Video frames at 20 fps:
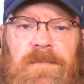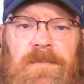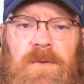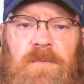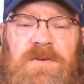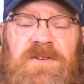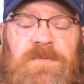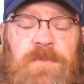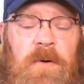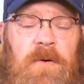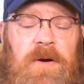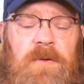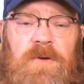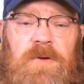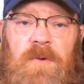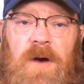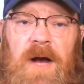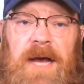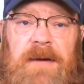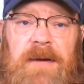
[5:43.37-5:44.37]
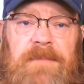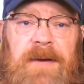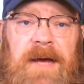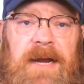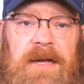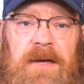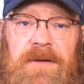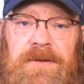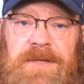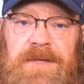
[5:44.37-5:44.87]
we've spoken with Ryan
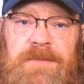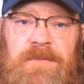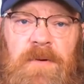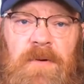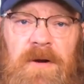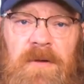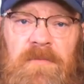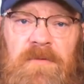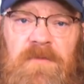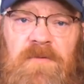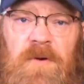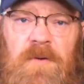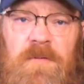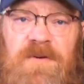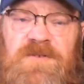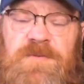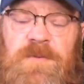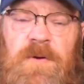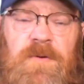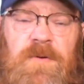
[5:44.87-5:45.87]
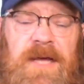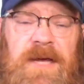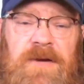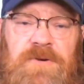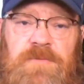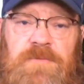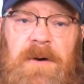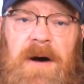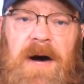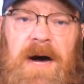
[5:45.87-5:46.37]
Petty on this program before. We've spoken with
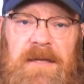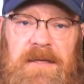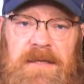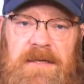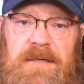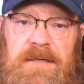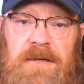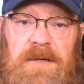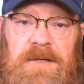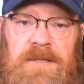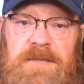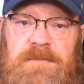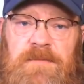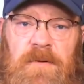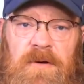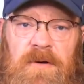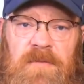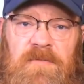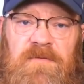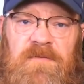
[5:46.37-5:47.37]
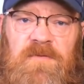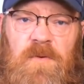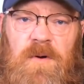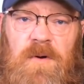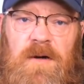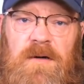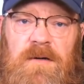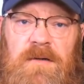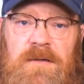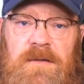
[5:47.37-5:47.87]
Andrew Pollack on this program
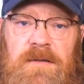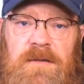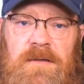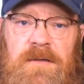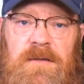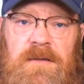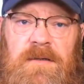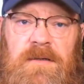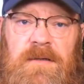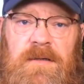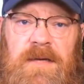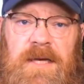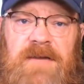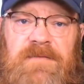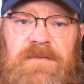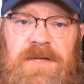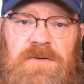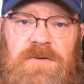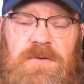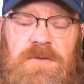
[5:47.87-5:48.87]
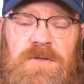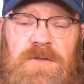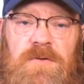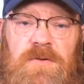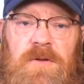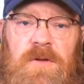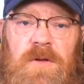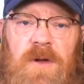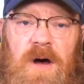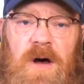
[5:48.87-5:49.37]
before. Individuals
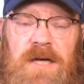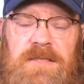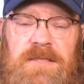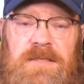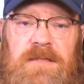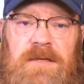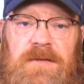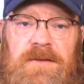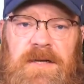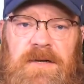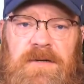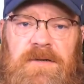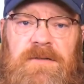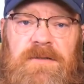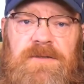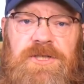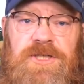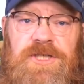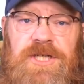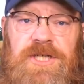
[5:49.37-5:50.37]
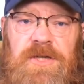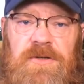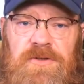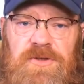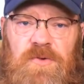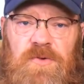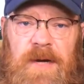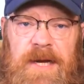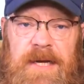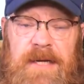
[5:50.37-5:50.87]
who lost their
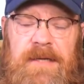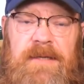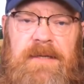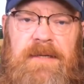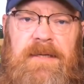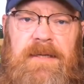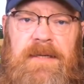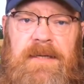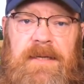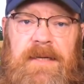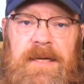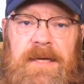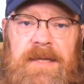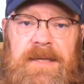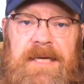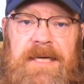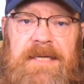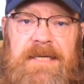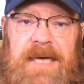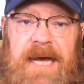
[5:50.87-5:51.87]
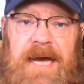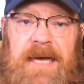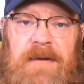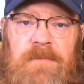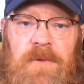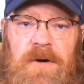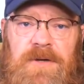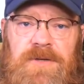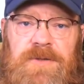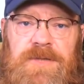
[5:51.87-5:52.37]
children in the attack
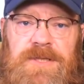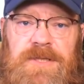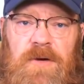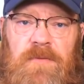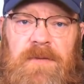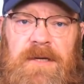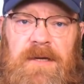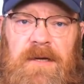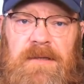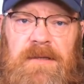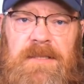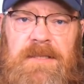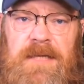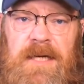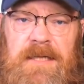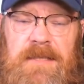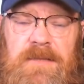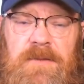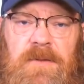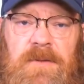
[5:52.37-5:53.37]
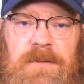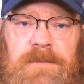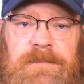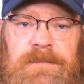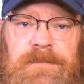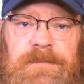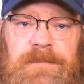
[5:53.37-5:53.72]
at Marjory Stoneman Douglas High School.